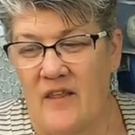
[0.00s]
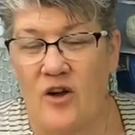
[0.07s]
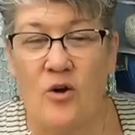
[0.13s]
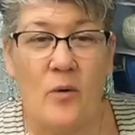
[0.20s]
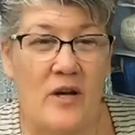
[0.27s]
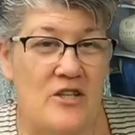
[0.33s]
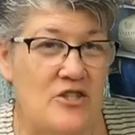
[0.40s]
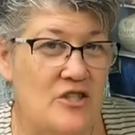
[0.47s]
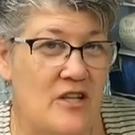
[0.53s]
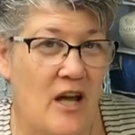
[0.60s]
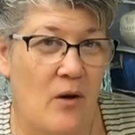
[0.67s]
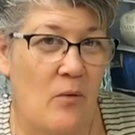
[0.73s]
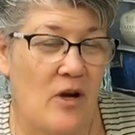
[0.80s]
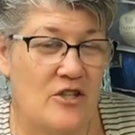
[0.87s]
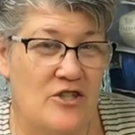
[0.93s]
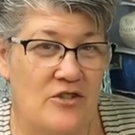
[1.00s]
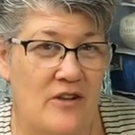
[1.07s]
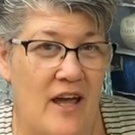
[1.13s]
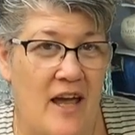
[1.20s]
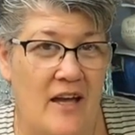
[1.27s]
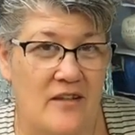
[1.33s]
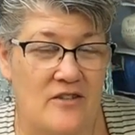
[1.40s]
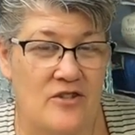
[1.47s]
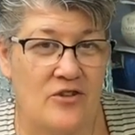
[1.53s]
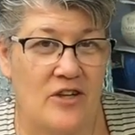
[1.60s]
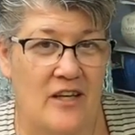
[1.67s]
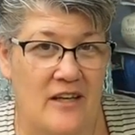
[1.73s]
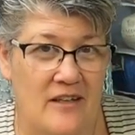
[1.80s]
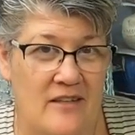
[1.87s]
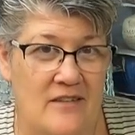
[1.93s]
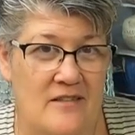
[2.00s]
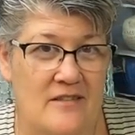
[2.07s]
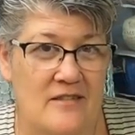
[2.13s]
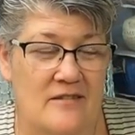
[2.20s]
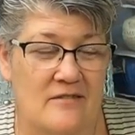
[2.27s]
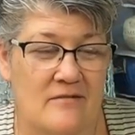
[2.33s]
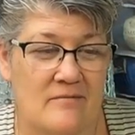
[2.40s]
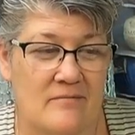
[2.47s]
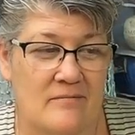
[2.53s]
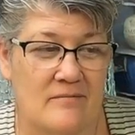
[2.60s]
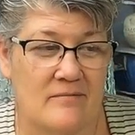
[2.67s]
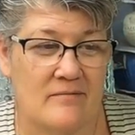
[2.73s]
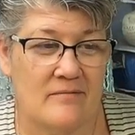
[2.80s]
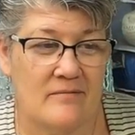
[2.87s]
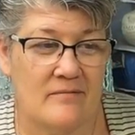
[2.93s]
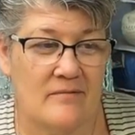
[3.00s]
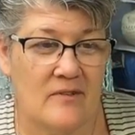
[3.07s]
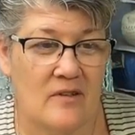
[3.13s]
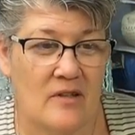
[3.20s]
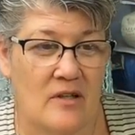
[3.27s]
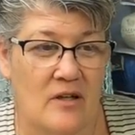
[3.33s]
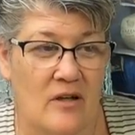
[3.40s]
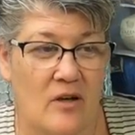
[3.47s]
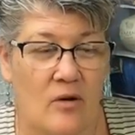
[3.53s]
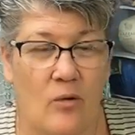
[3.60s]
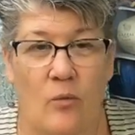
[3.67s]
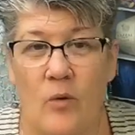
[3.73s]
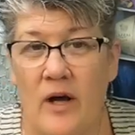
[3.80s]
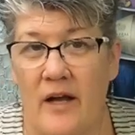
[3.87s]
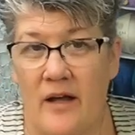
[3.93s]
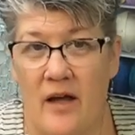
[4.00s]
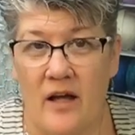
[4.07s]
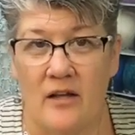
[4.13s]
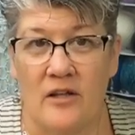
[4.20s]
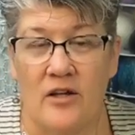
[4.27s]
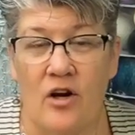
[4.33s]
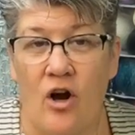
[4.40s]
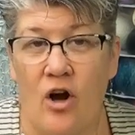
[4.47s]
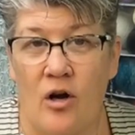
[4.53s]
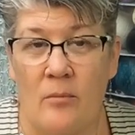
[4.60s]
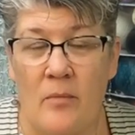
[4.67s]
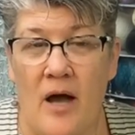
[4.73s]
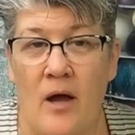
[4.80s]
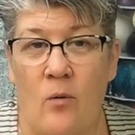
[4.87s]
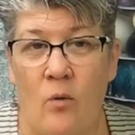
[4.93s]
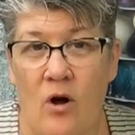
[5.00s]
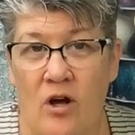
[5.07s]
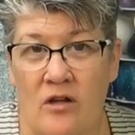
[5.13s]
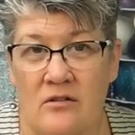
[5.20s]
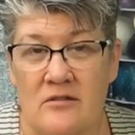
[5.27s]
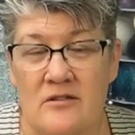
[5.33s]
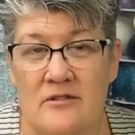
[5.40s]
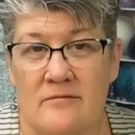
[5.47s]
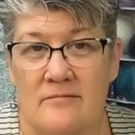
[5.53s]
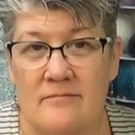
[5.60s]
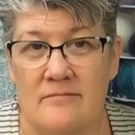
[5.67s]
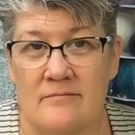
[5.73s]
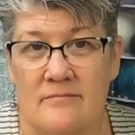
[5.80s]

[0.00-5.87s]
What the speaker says: the question I want you to answer is, what color are my walls?